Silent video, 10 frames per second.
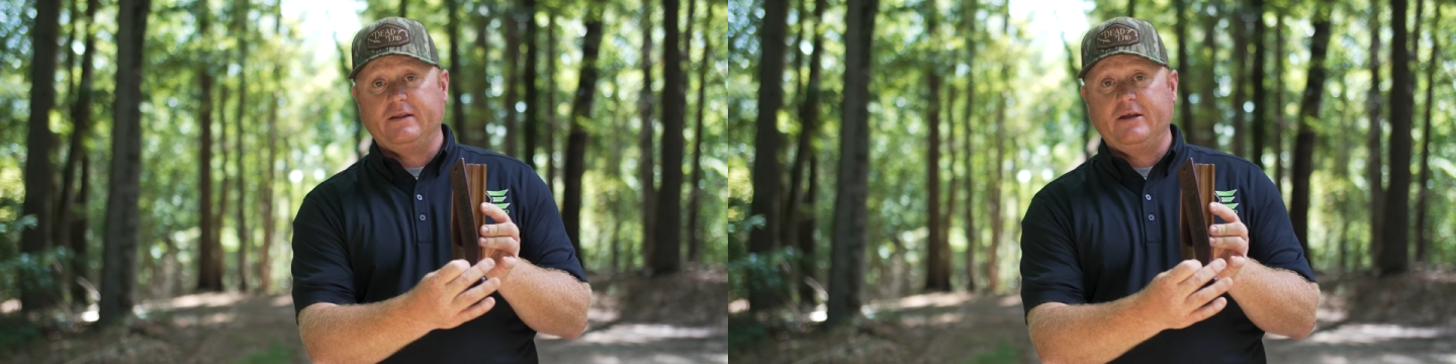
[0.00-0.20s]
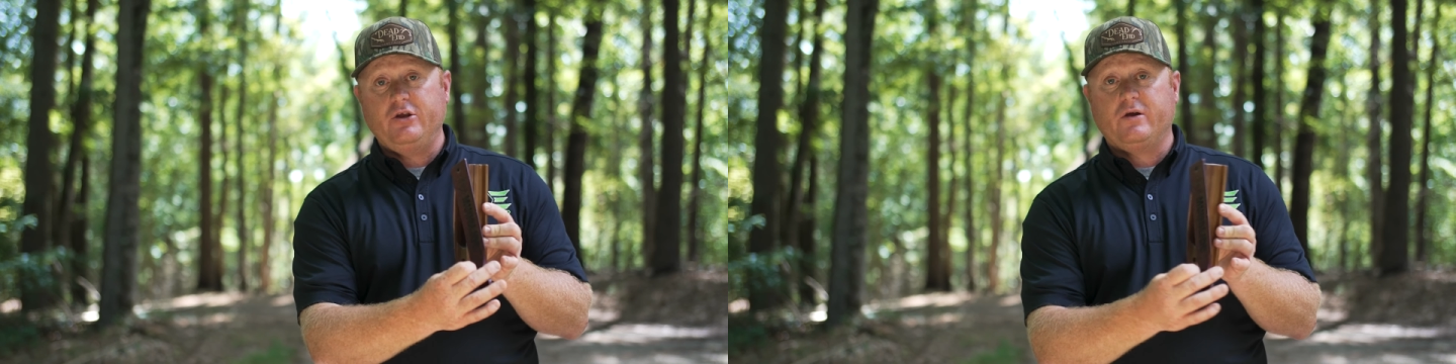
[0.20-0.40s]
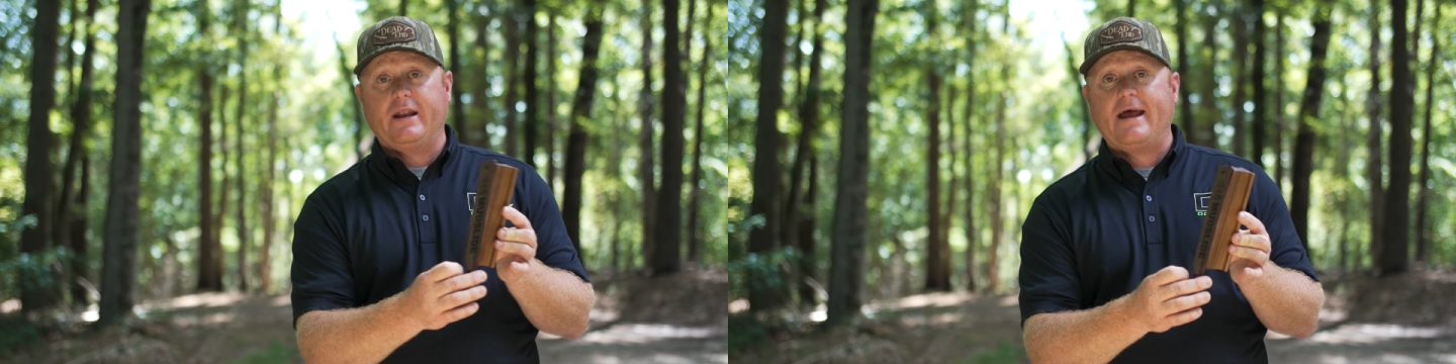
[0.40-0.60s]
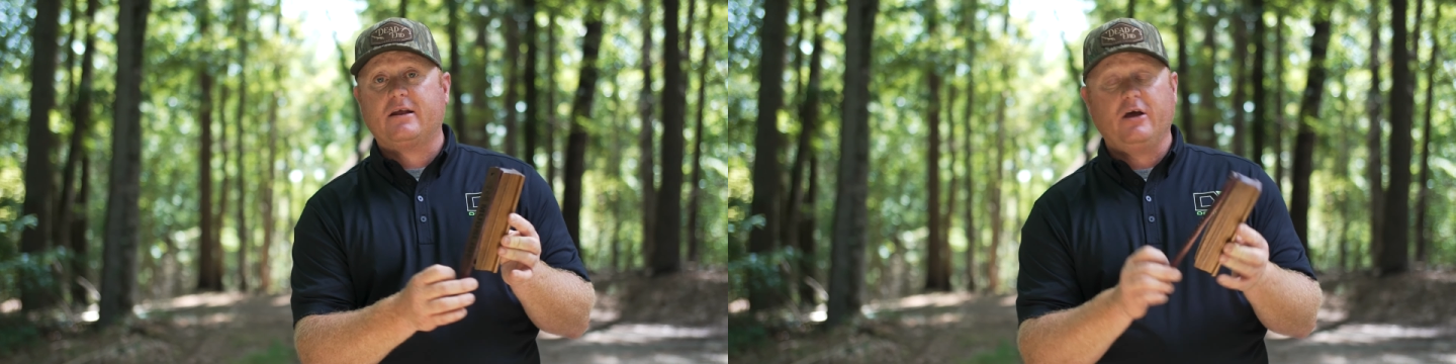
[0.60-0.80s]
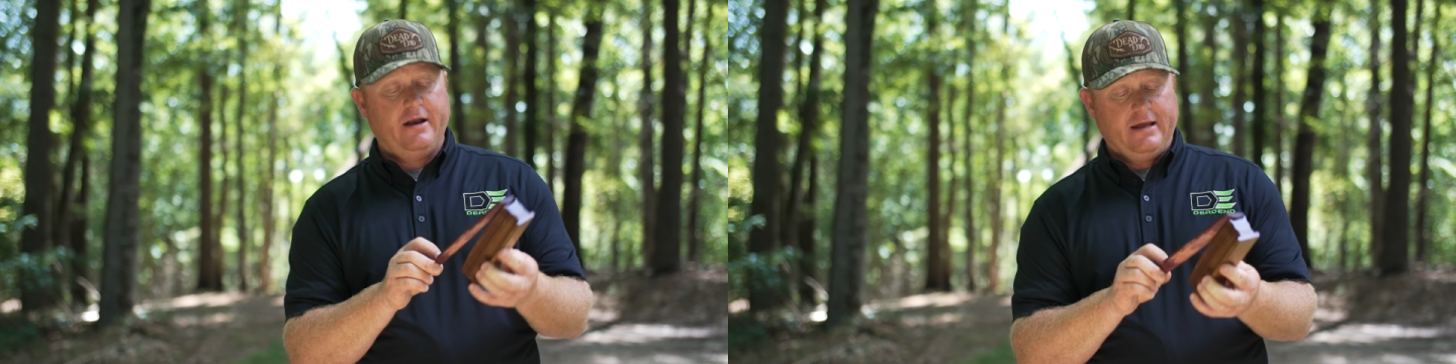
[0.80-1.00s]
and then you can
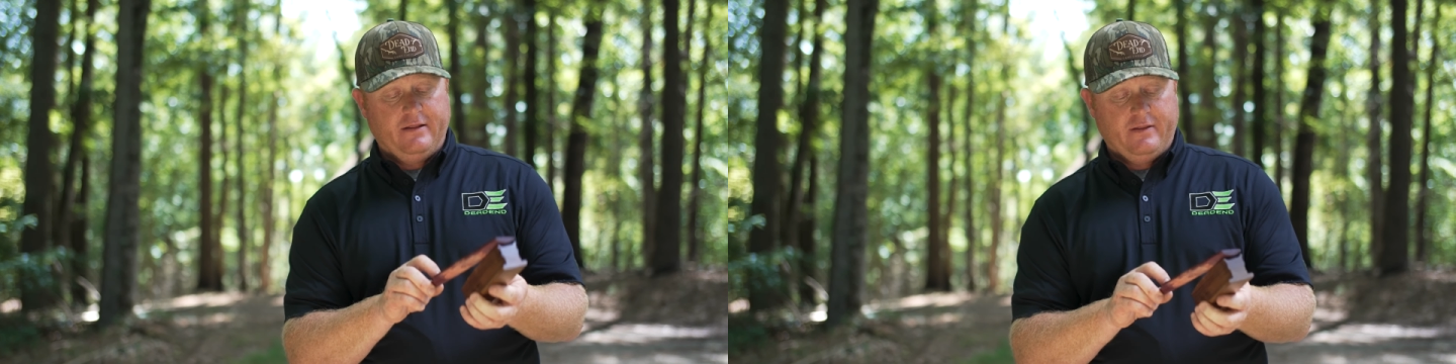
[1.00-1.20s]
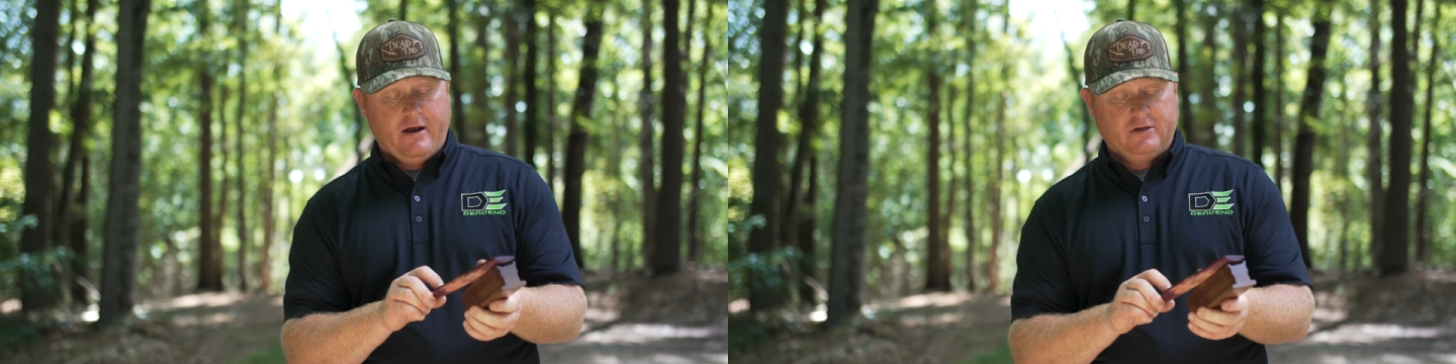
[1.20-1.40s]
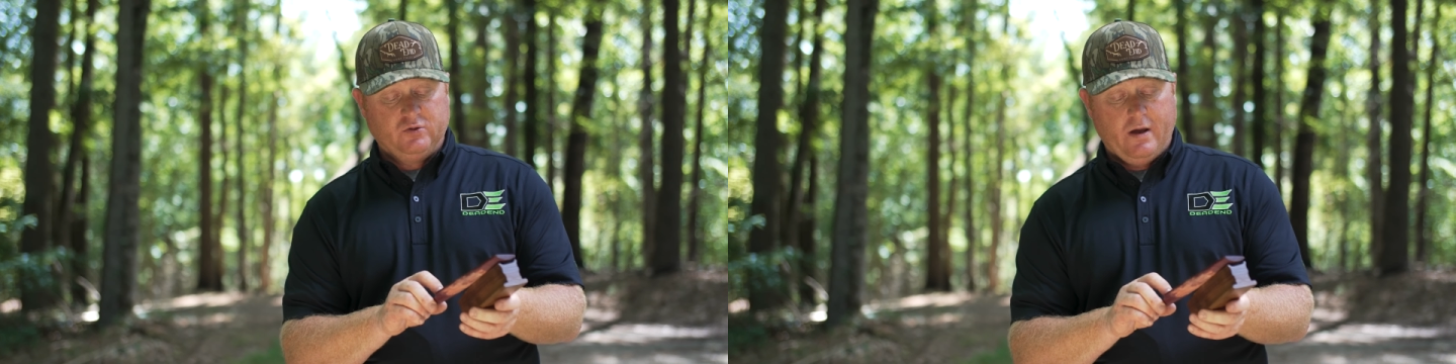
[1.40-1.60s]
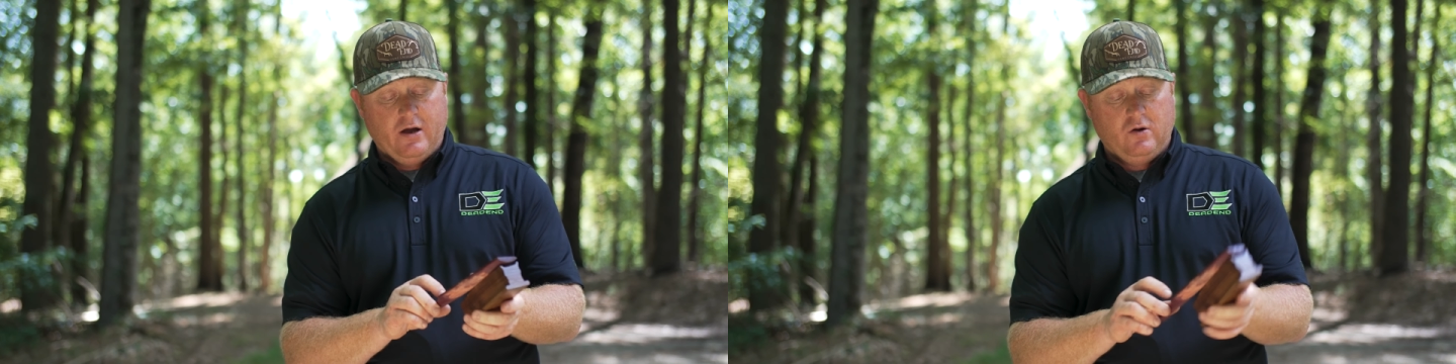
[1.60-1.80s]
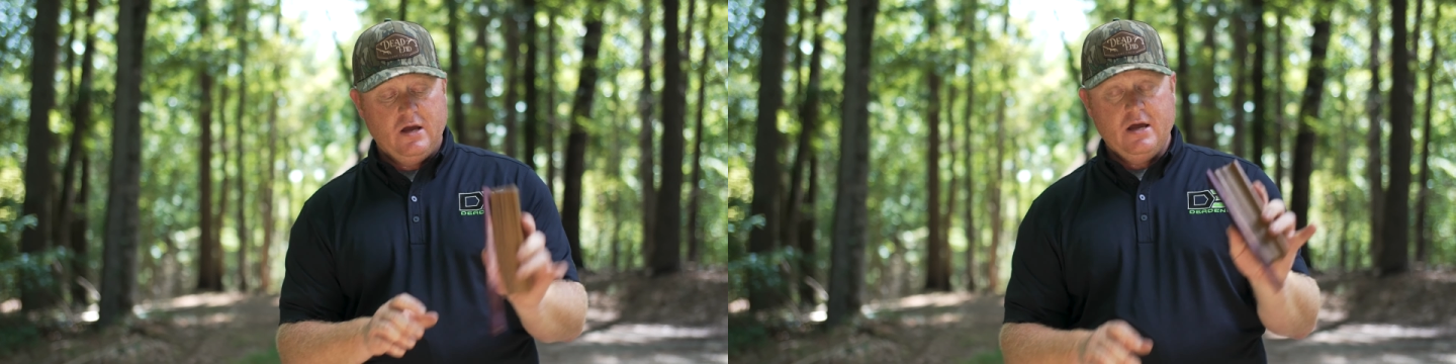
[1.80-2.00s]
add cutting in there as
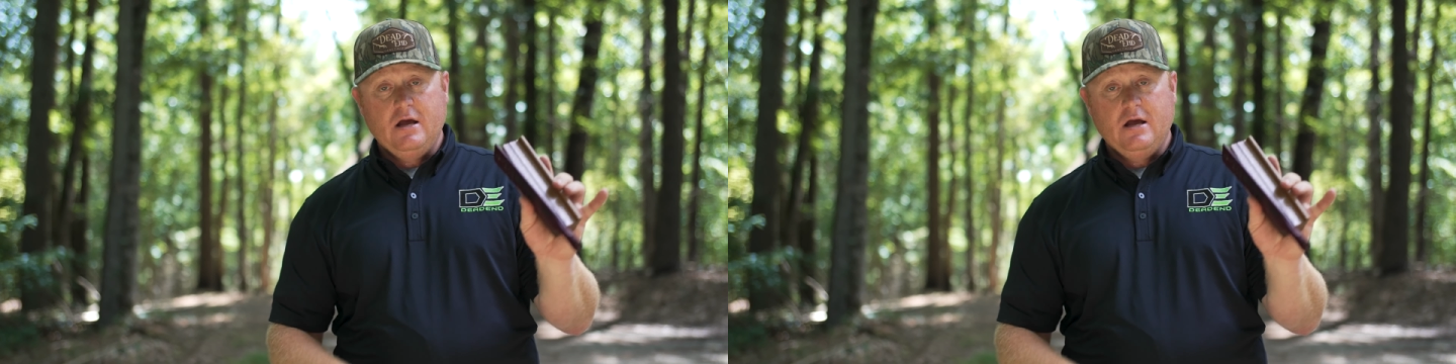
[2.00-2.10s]
well.